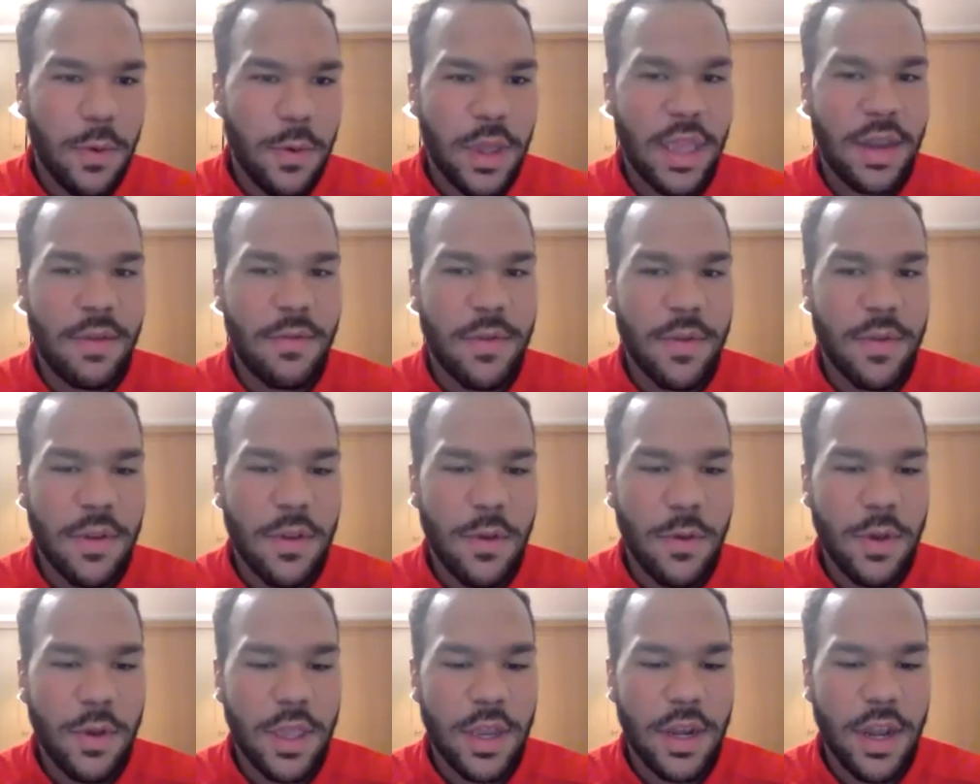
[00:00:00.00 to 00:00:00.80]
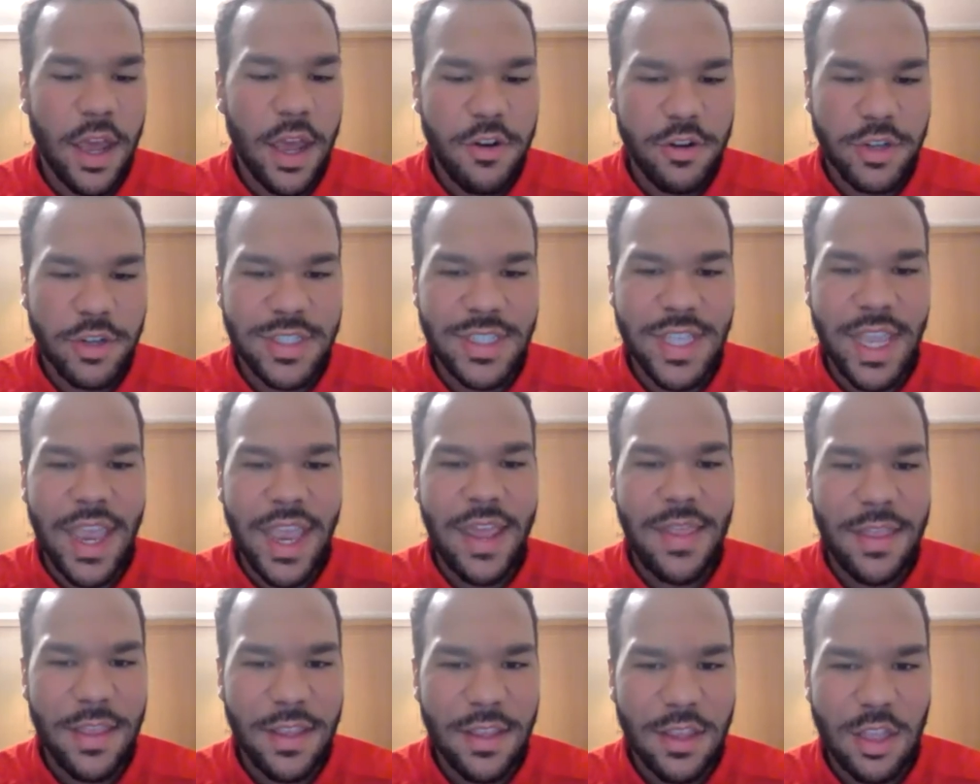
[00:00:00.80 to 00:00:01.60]
can
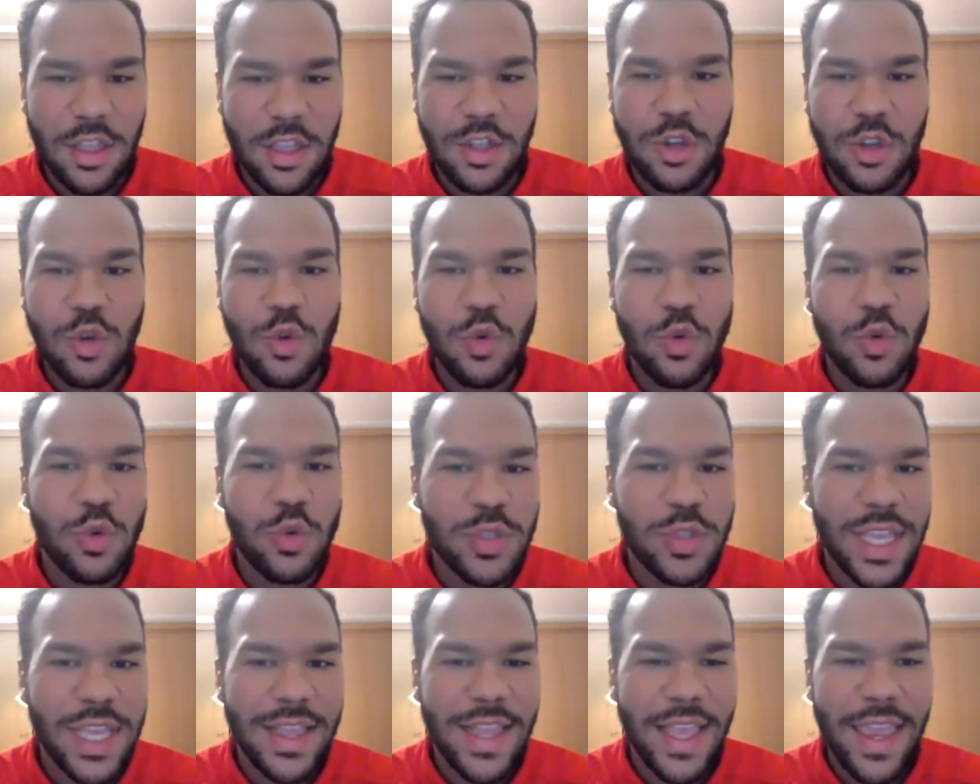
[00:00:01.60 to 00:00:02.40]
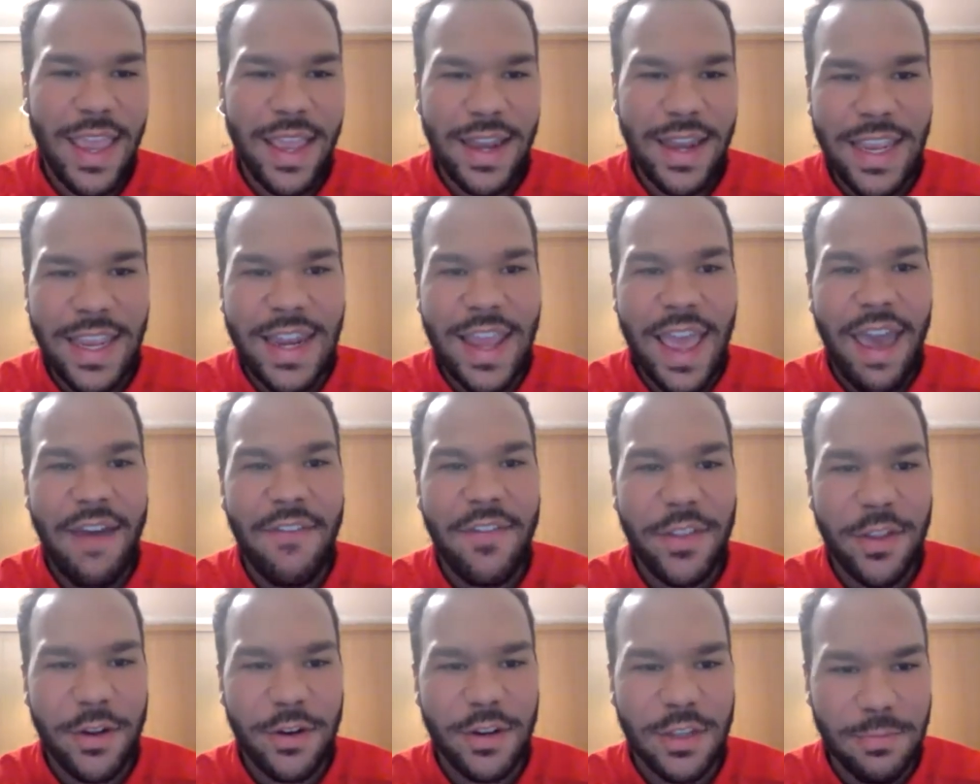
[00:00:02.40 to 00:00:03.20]
understand the tools that they need to have
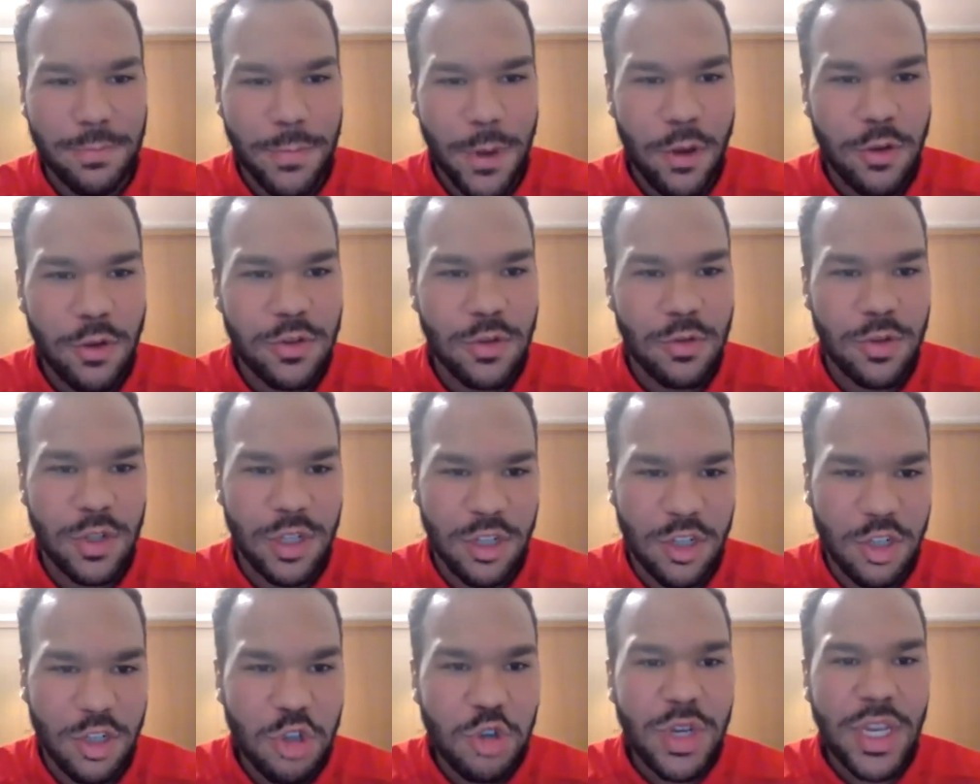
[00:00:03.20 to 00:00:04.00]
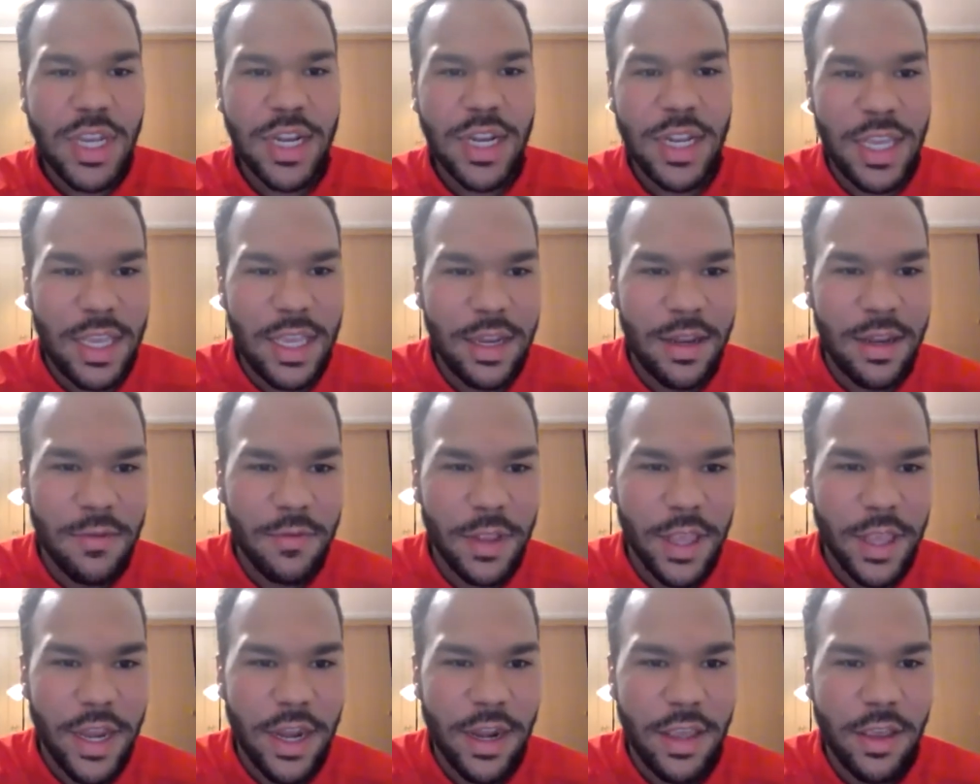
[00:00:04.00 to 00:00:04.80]
at their disposal to treat
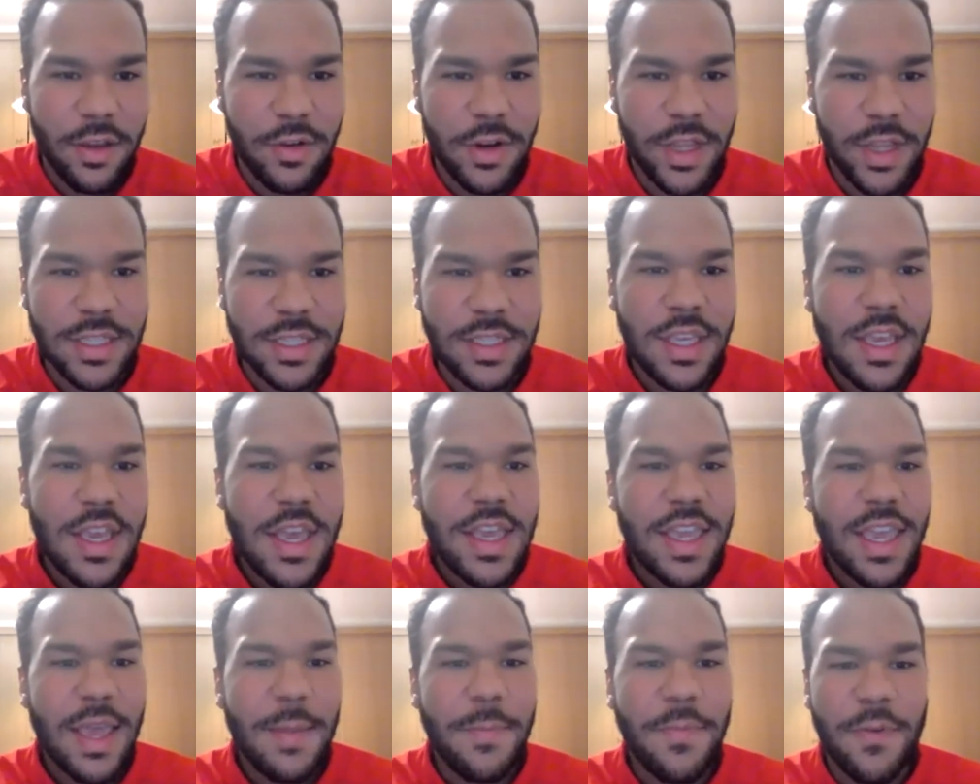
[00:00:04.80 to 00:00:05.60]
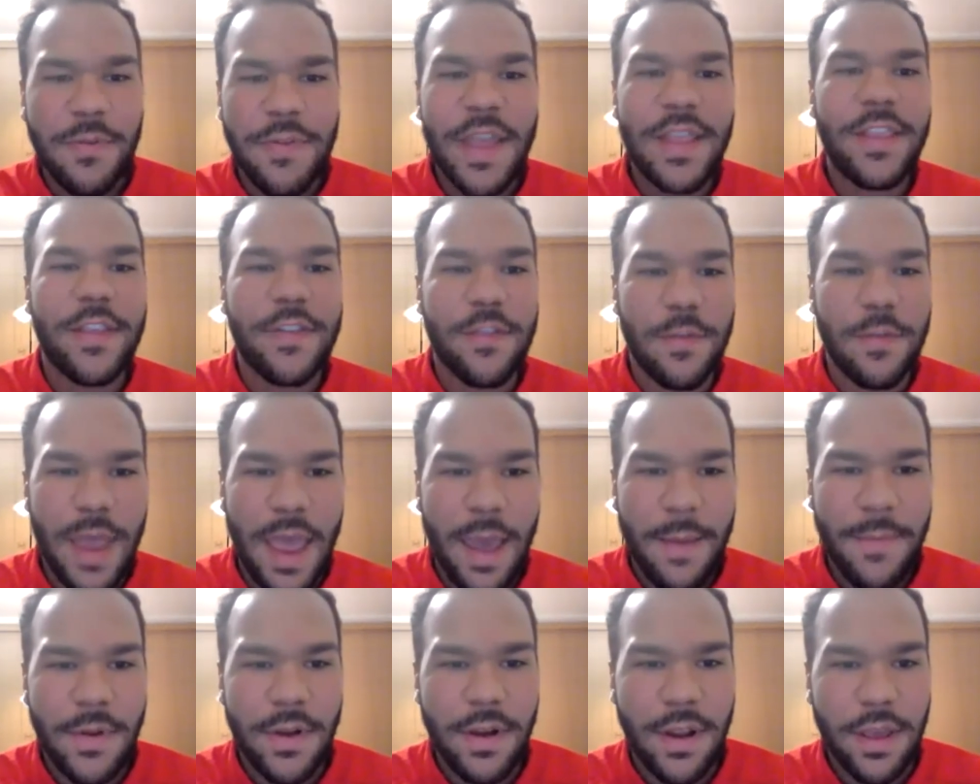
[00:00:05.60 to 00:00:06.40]
heat-related illness can prevent this from
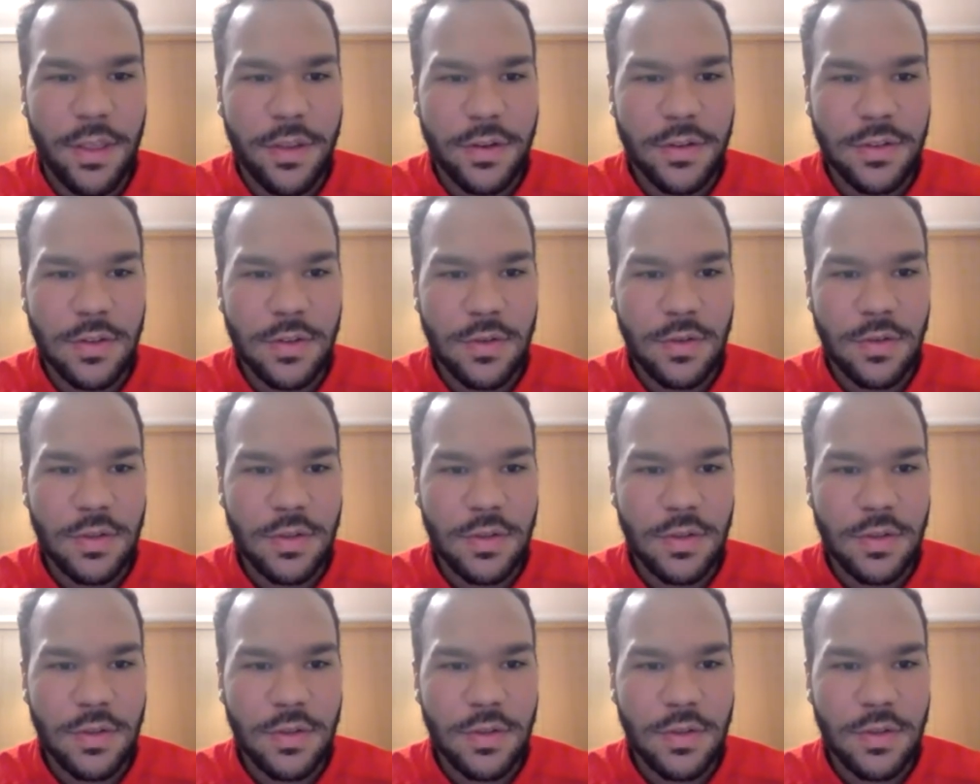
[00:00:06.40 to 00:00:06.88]
happening to other students.